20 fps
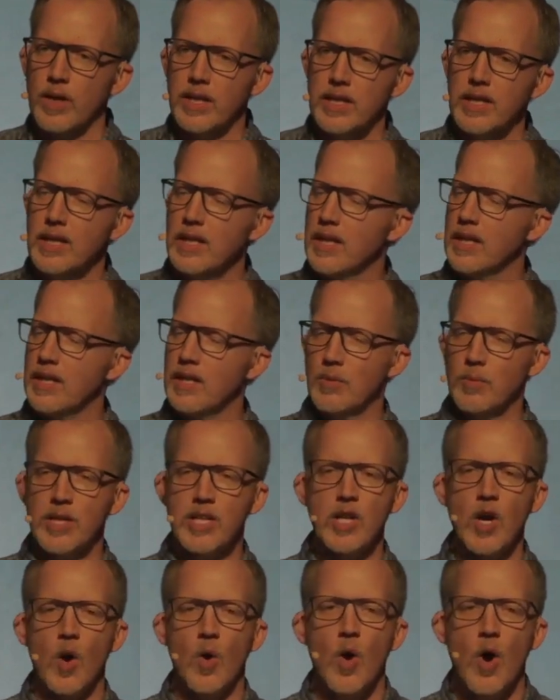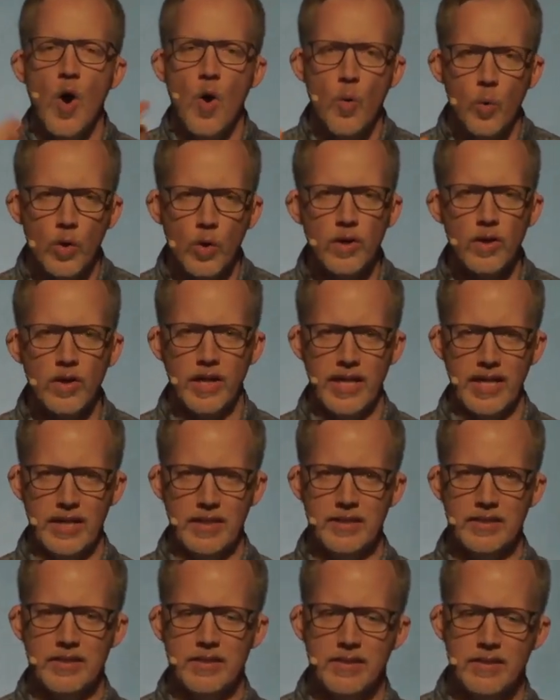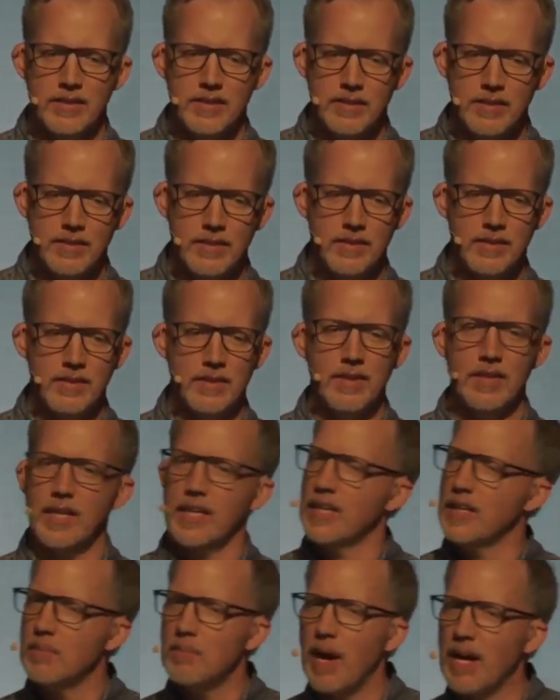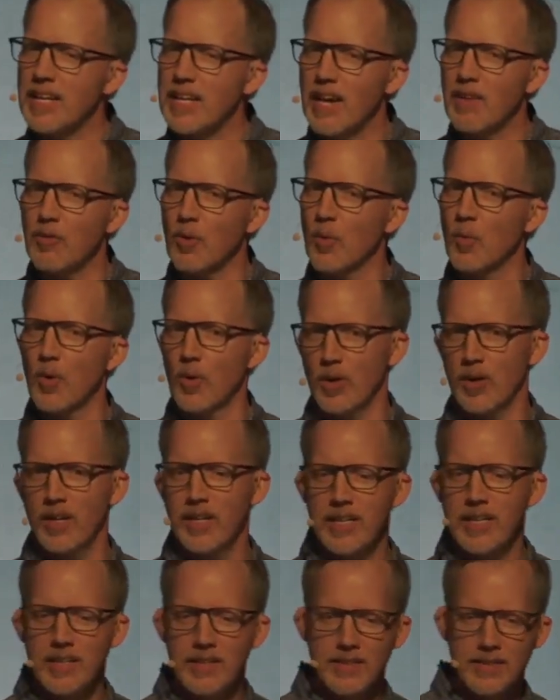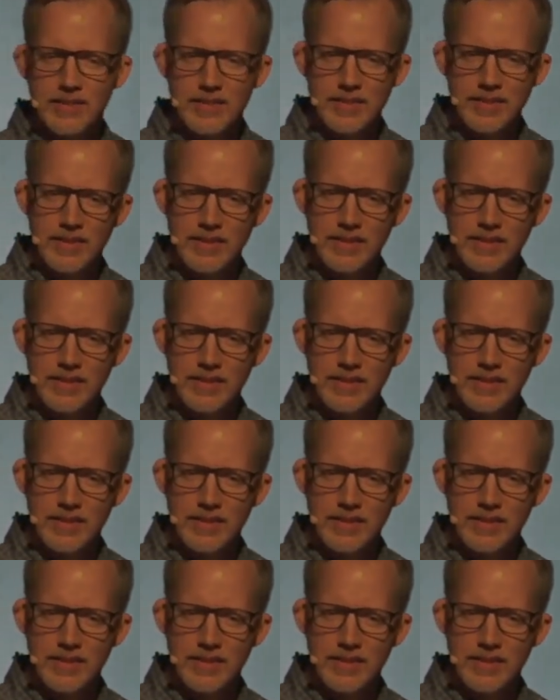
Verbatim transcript: this morning, here we go worry. Anybody ever worried?